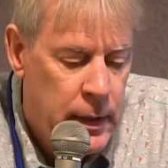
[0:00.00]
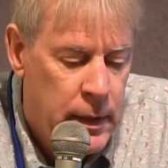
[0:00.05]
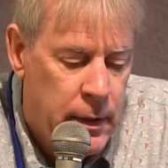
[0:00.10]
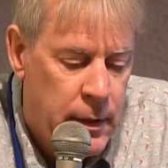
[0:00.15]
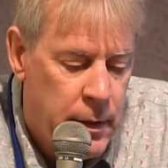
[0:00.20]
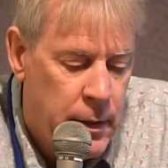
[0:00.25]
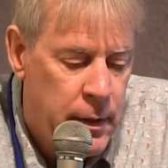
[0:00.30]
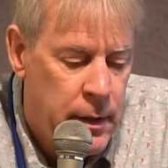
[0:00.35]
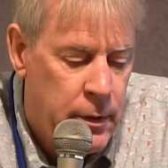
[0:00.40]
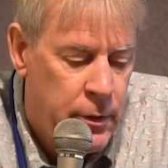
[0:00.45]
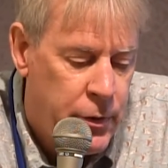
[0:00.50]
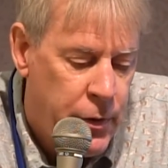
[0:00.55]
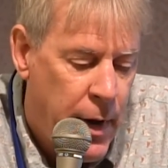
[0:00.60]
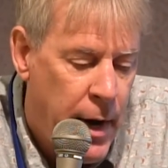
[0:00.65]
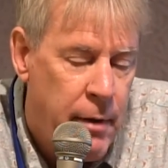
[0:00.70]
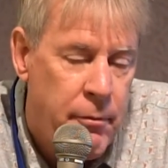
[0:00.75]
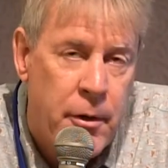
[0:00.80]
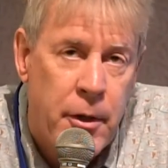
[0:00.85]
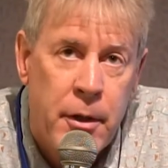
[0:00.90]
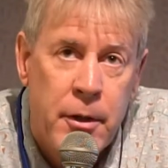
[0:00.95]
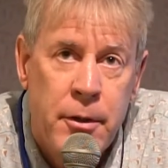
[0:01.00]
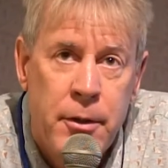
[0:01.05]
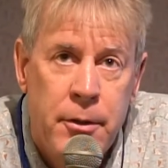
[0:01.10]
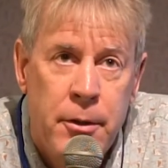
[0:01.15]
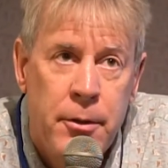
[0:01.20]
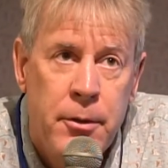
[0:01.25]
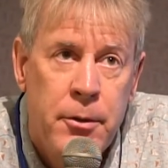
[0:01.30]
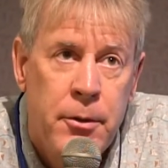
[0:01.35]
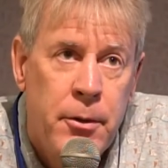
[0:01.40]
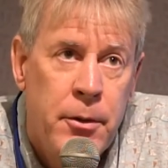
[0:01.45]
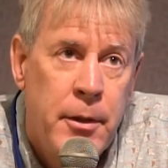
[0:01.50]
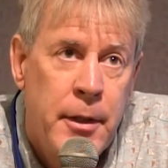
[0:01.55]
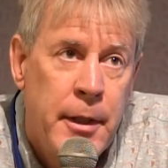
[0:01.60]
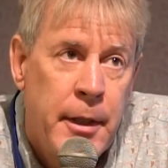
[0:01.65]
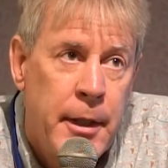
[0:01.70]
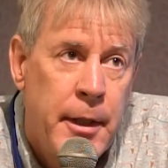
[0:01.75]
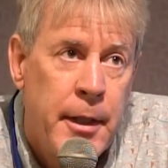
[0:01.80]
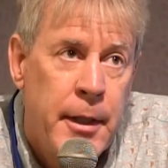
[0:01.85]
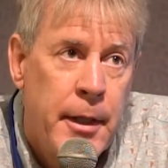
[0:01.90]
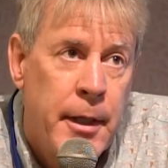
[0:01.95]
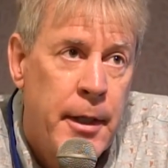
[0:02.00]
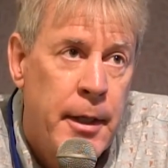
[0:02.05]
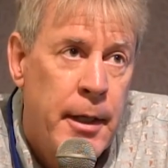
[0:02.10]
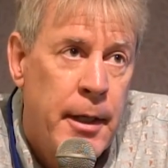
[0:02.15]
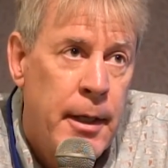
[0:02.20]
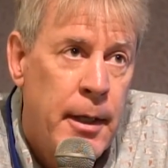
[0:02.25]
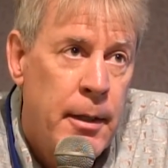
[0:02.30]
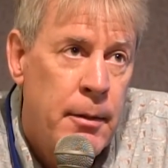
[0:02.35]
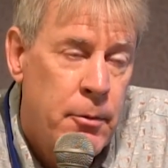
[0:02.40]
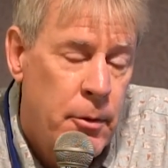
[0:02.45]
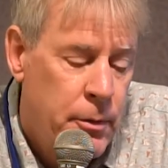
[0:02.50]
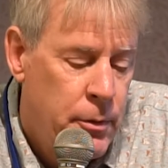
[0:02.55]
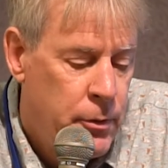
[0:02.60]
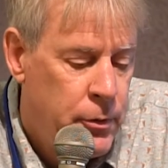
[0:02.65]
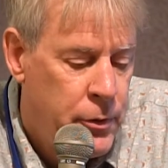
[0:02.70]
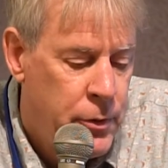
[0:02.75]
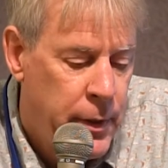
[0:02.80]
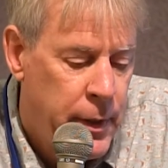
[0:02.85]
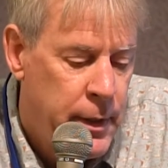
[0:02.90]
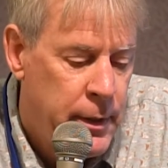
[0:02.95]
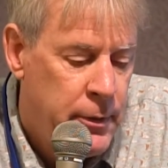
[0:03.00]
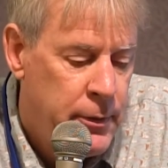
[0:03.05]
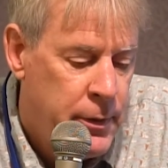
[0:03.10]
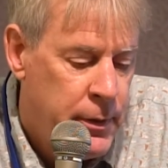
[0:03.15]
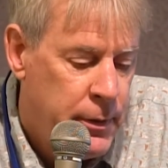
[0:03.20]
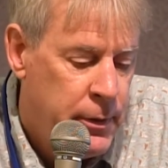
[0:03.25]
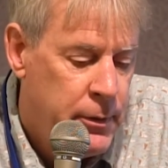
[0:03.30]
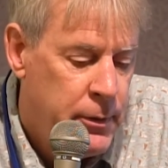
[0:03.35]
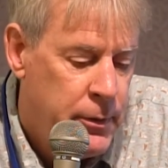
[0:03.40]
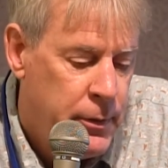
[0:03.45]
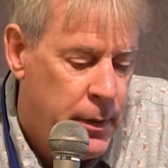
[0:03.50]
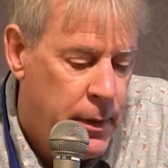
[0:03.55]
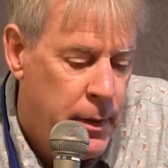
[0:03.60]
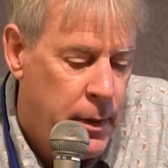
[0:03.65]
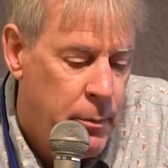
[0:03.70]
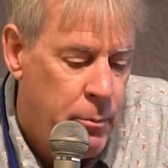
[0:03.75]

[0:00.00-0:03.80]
the driver to the trends is